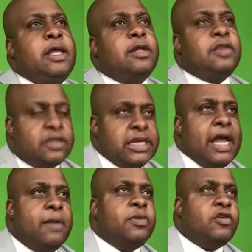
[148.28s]
the
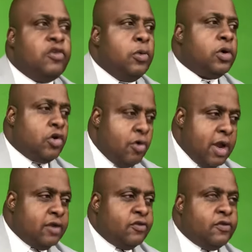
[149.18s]
time that you were
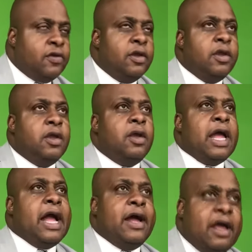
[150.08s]
crushed.
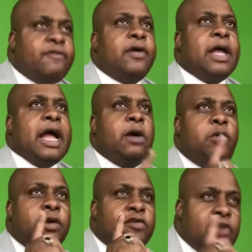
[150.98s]
However, I
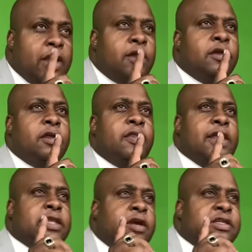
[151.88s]
want to tell you
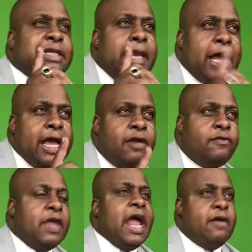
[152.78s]
that there's life
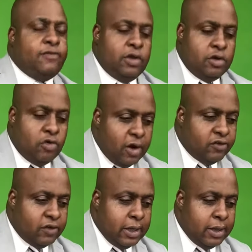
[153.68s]
after
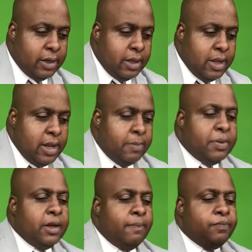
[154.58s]
crushing.
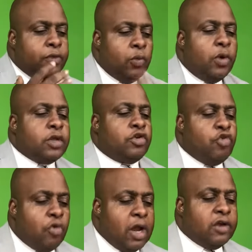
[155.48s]
But the word
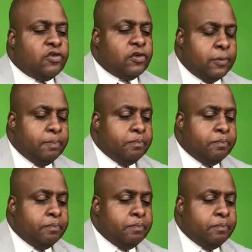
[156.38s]
crush,